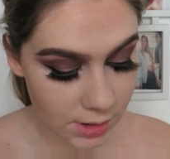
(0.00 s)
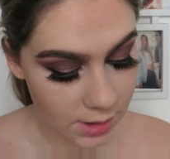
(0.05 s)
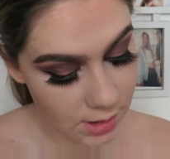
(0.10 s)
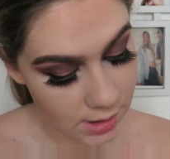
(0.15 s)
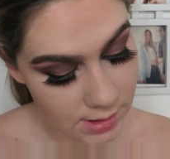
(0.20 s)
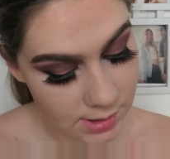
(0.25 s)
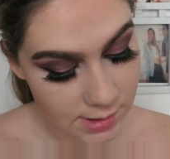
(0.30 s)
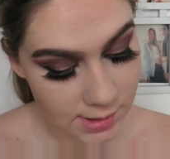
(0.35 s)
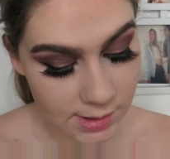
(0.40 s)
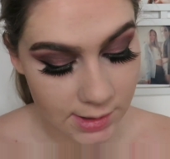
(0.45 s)

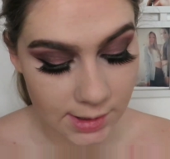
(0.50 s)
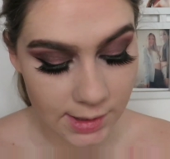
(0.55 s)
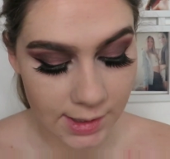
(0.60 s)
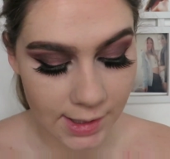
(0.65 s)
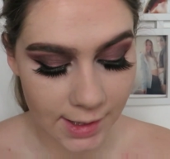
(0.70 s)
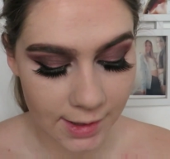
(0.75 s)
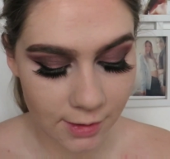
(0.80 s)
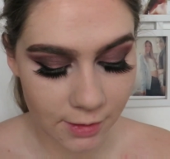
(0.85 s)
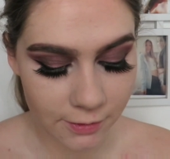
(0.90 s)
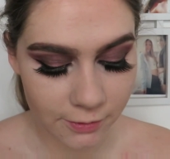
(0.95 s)
It's the
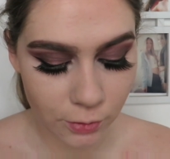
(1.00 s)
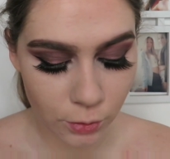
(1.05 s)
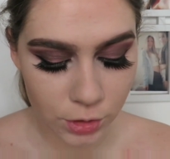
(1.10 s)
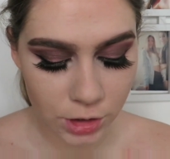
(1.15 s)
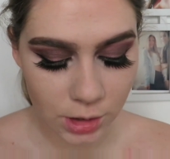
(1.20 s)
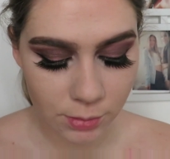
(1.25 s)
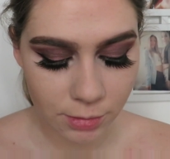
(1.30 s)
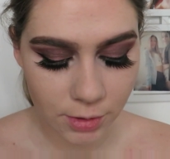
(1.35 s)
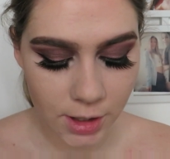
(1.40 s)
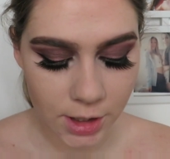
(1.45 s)

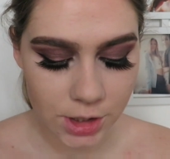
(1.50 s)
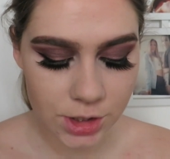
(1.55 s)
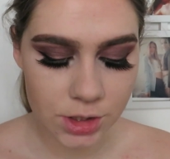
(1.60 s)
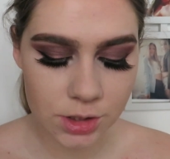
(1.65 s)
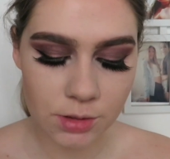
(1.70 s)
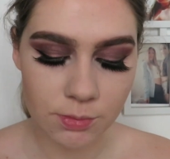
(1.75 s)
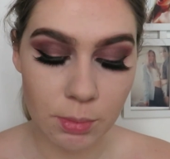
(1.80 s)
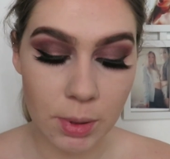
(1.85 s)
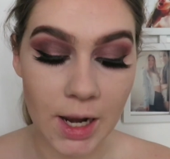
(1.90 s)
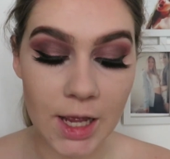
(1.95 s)
California
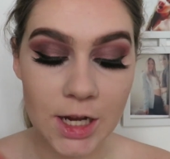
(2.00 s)
blush.